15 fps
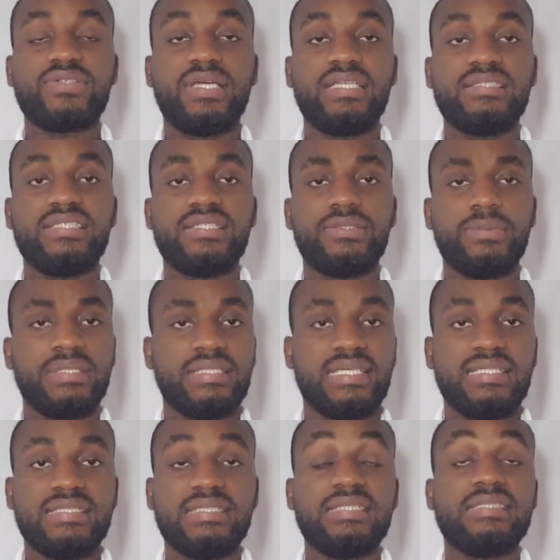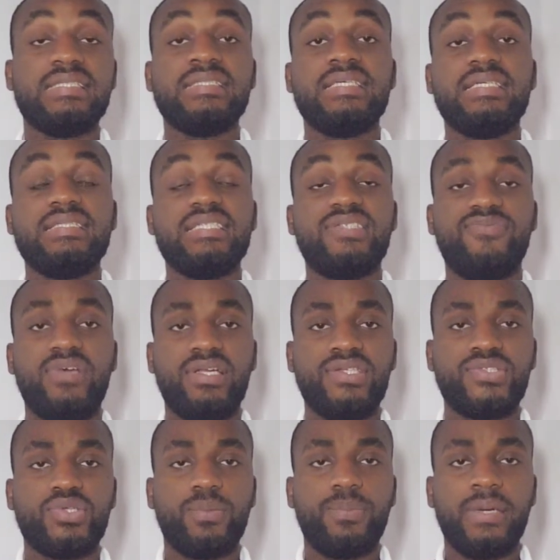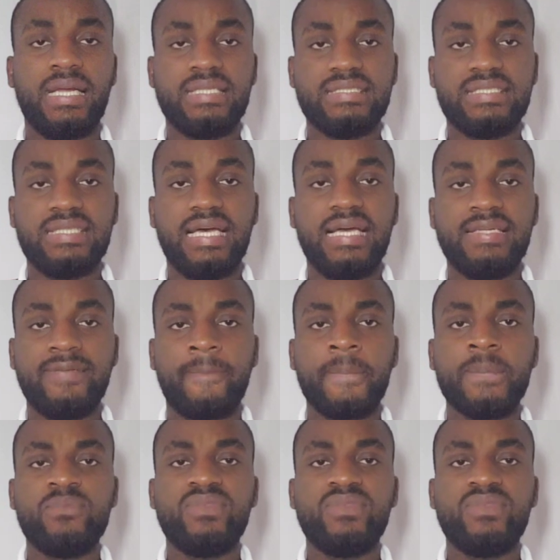actually generated this season, it is very surprising, and